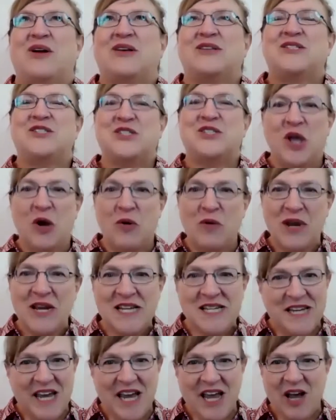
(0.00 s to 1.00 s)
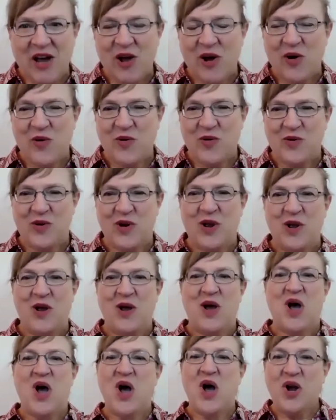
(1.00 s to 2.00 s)
slowing down,
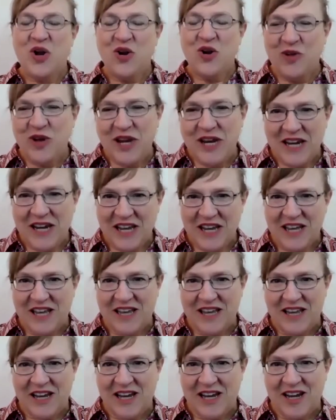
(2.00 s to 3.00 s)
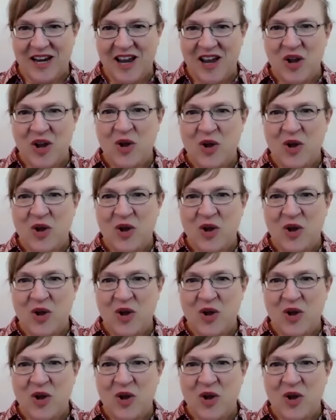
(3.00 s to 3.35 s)
hunkering in,